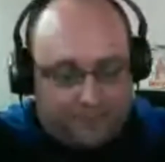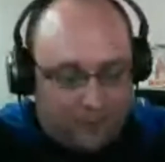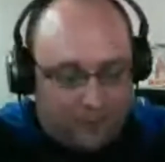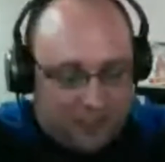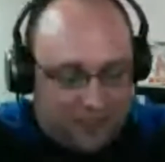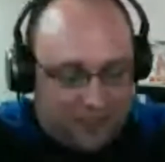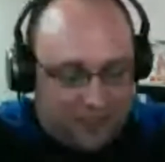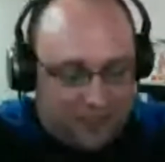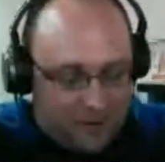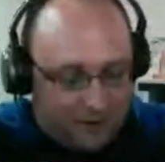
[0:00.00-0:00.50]

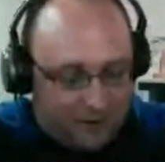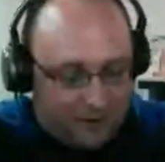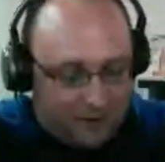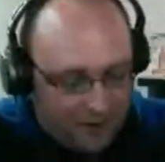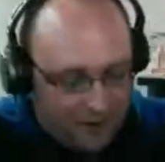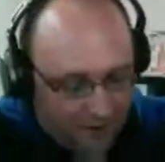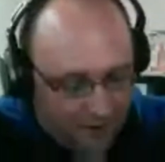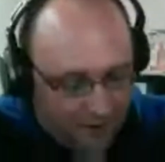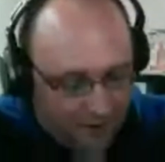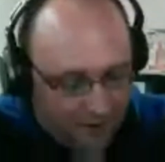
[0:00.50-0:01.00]
offering, which
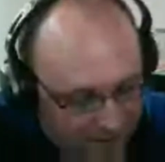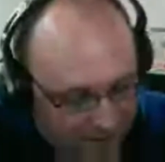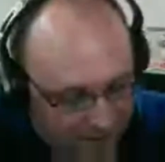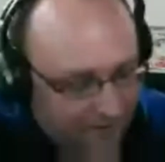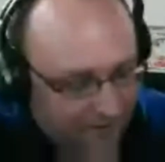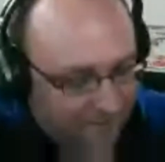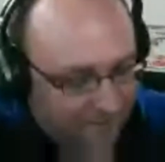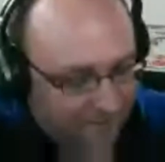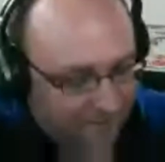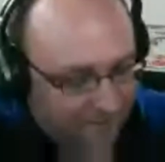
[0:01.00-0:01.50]
is where a
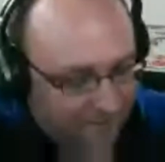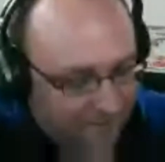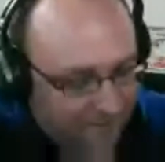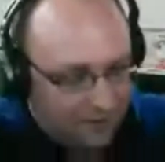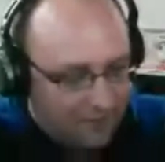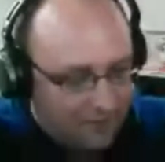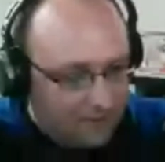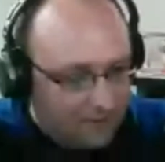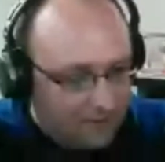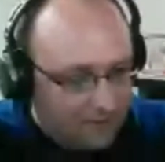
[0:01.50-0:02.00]
company
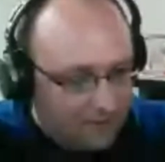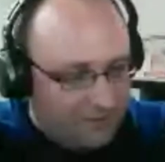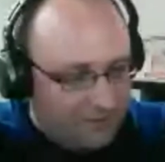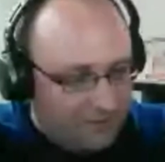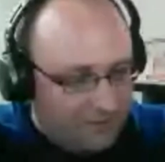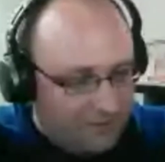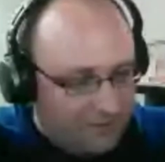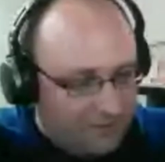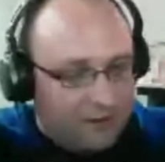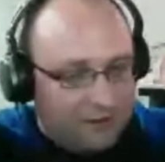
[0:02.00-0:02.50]

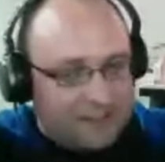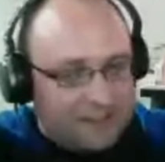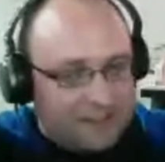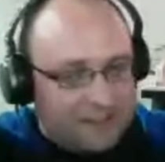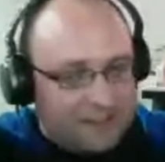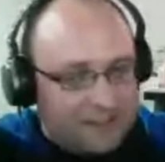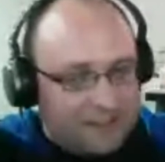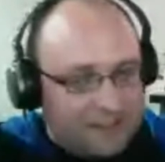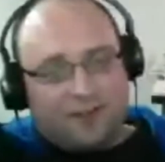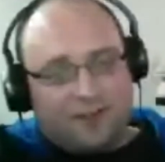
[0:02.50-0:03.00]

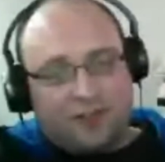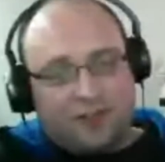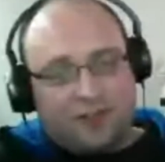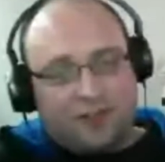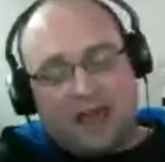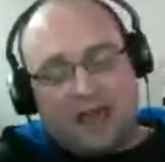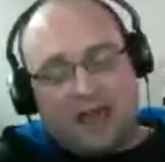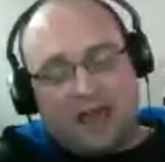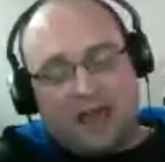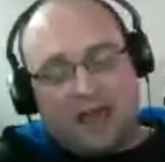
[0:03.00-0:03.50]
sells
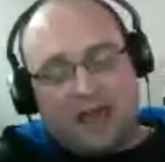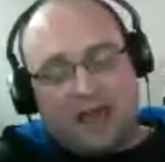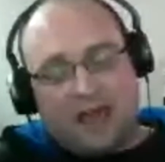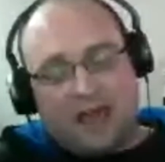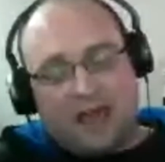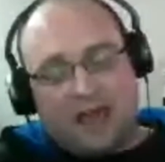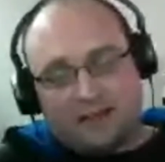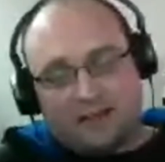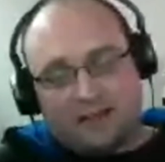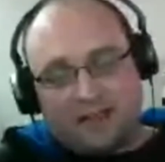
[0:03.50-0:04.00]
its
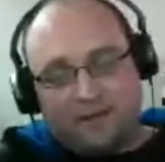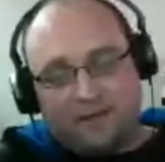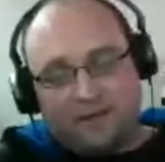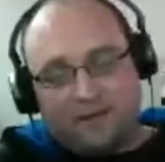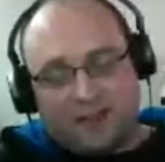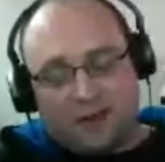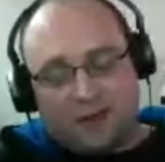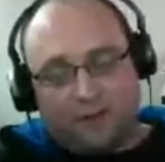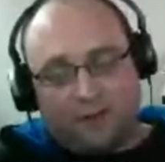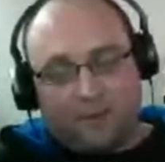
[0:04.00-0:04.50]
shares, it
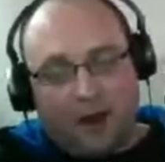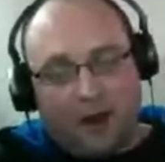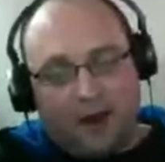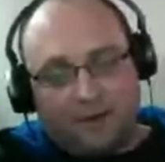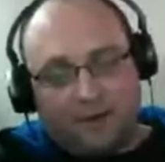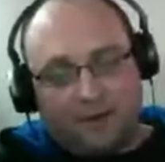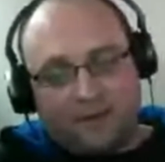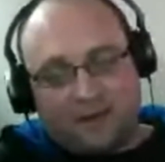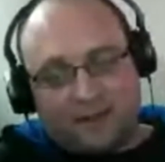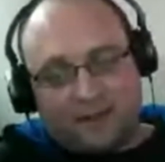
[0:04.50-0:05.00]
divvies off a
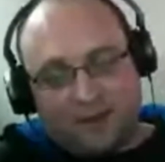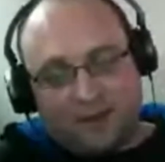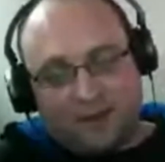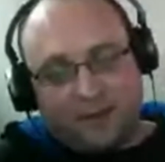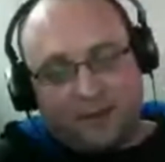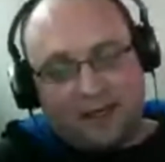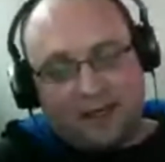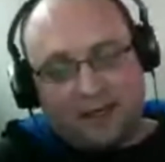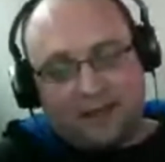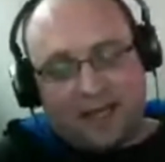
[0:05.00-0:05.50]
part of its
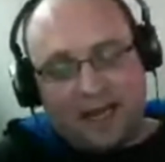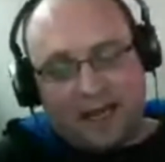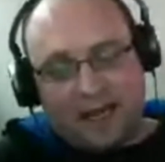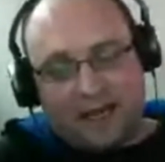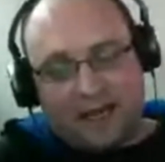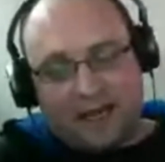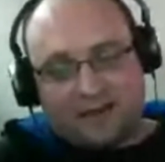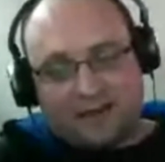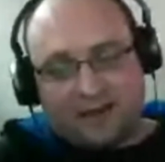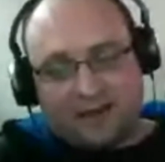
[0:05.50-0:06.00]
company
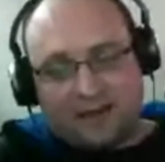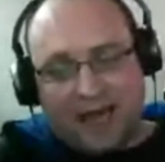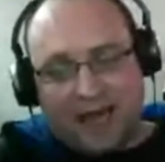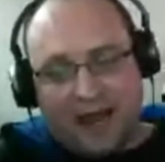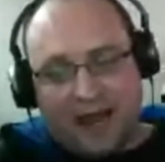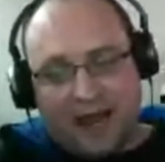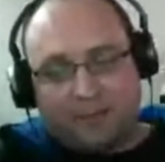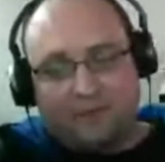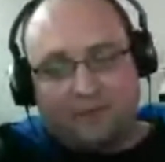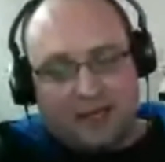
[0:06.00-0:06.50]
and gets
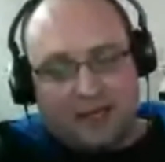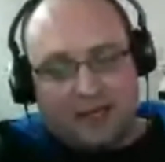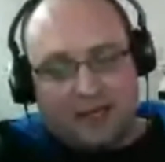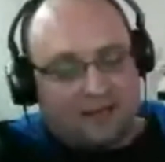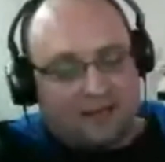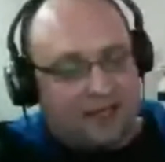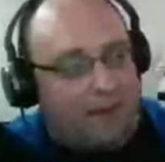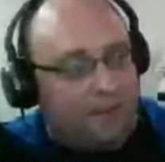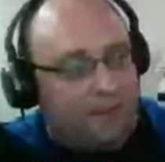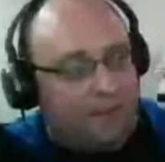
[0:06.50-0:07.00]
a cap
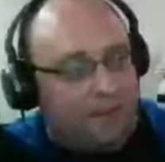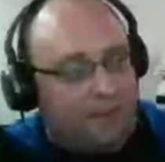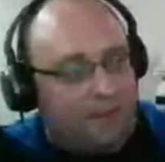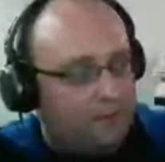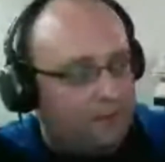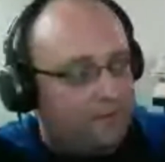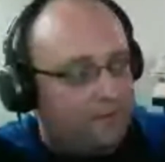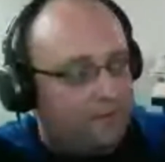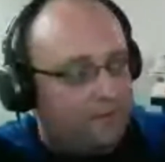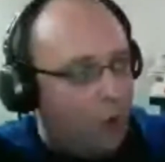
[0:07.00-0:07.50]
gets
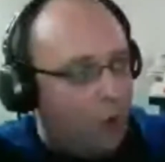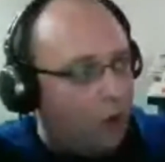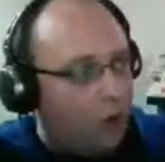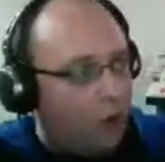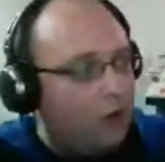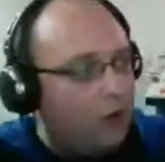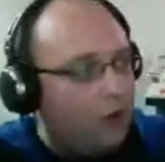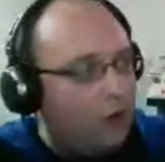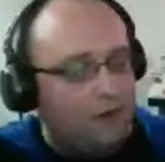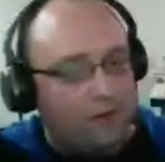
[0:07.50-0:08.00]
capital
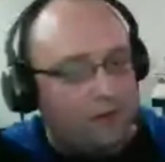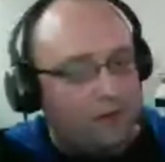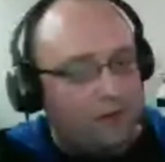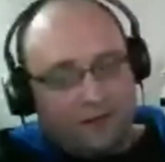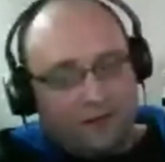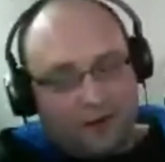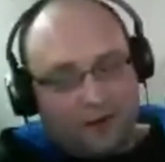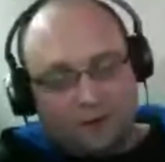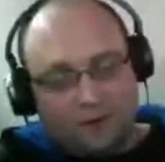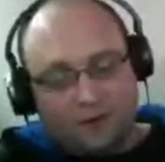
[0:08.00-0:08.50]
for
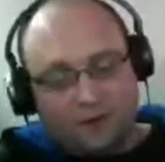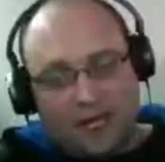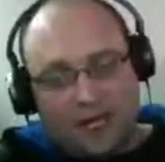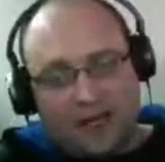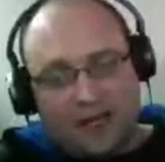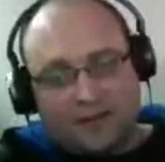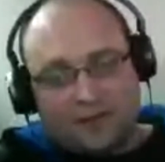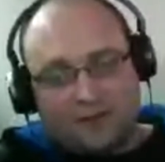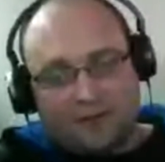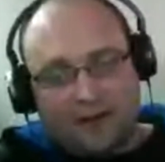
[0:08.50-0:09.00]

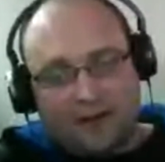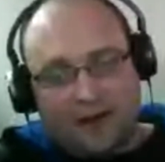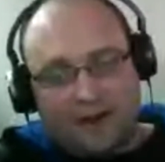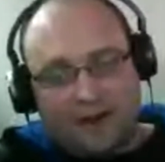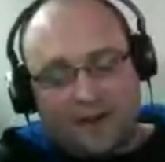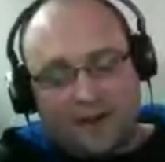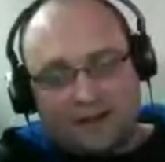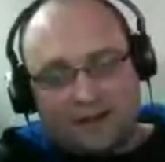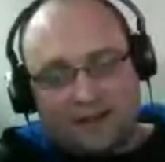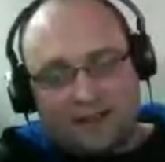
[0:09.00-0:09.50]
those shares,
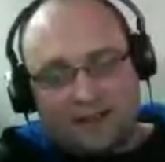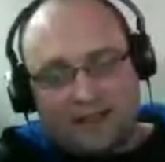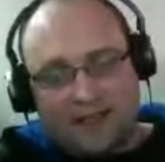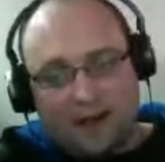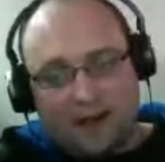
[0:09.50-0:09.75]
right? That's the